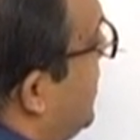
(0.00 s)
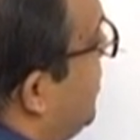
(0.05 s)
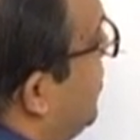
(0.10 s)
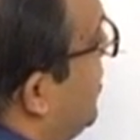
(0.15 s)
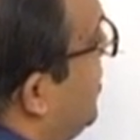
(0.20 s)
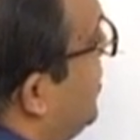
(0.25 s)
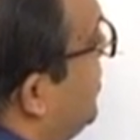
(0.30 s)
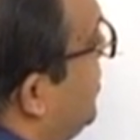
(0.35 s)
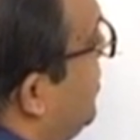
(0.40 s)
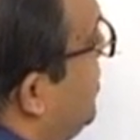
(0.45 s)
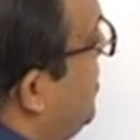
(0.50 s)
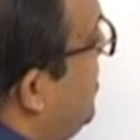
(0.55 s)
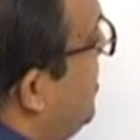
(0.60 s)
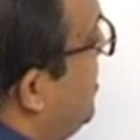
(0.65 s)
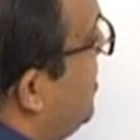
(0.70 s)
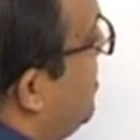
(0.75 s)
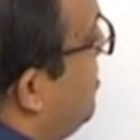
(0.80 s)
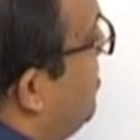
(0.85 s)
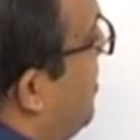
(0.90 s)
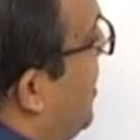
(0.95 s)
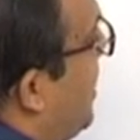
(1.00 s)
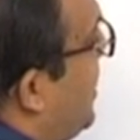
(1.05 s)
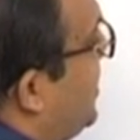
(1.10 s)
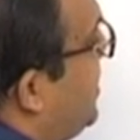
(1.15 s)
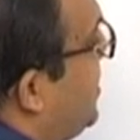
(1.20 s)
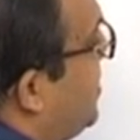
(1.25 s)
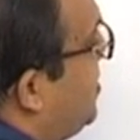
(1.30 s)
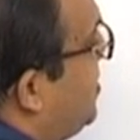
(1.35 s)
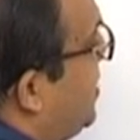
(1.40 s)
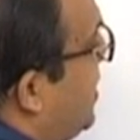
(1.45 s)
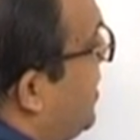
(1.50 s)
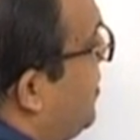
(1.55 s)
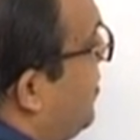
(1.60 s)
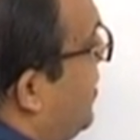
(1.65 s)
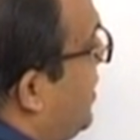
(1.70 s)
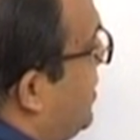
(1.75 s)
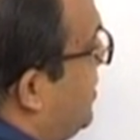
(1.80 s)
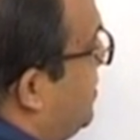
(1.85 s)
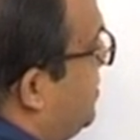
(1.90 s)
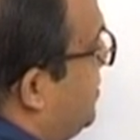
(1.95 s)
equal to minus
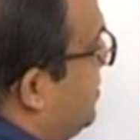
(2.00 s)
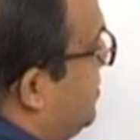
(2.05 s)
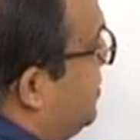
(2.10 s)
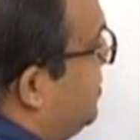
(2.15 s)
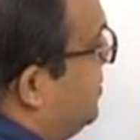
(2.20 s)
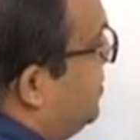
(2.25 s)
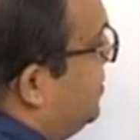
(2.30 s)
a1.